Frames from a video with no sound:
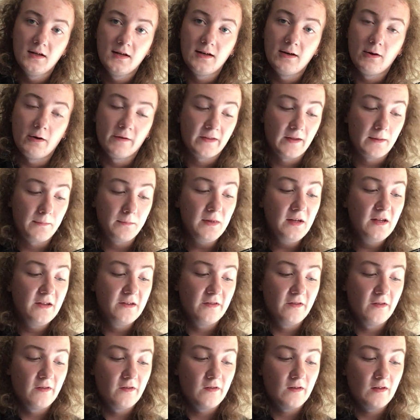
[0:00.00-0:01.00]
Now what that
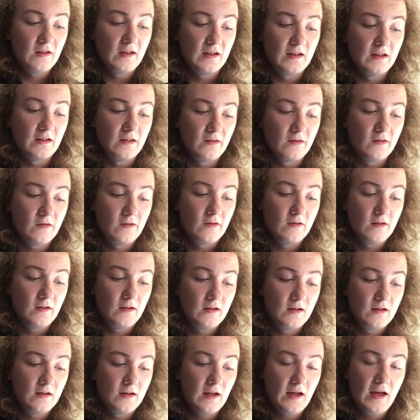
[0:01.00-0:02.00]
means is
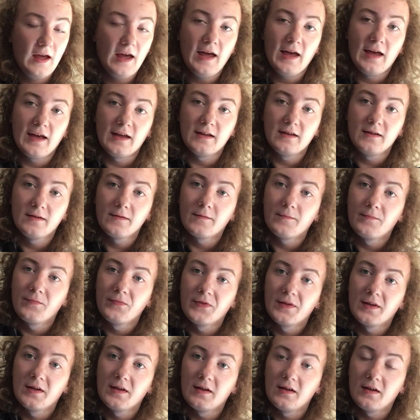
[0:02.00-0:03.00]
A
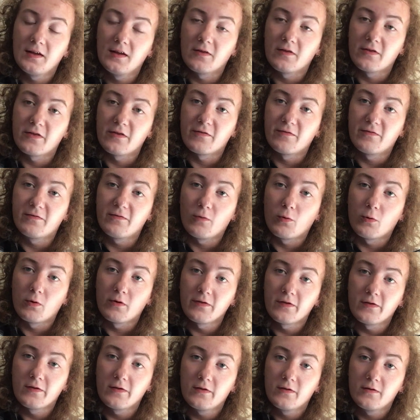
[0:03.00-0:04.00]
is the
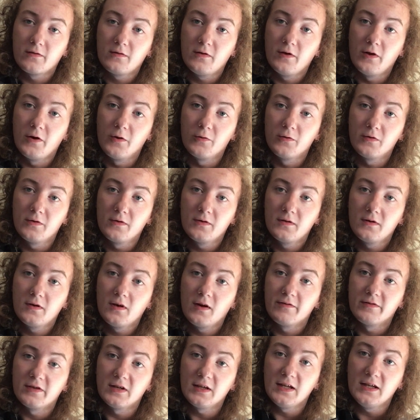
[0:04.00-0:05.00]
4th note
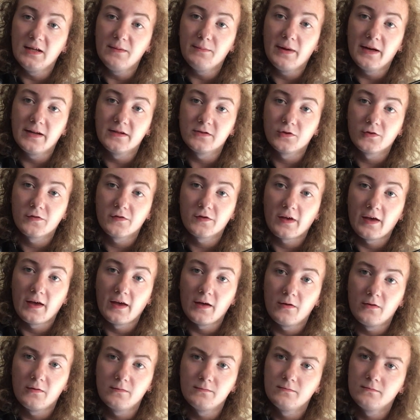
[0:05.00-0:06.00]
of an E major
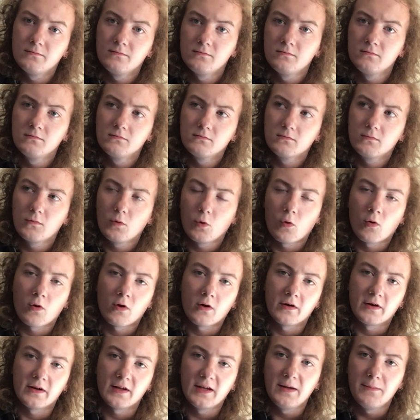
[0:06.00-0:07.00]
scale,
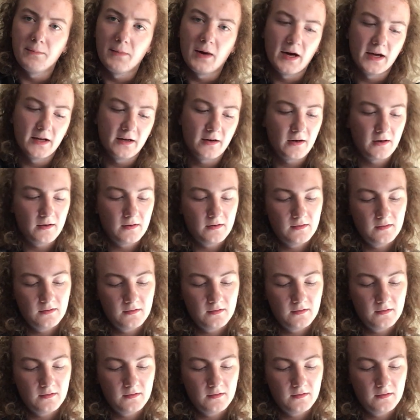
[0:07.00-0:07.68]
or an E minor.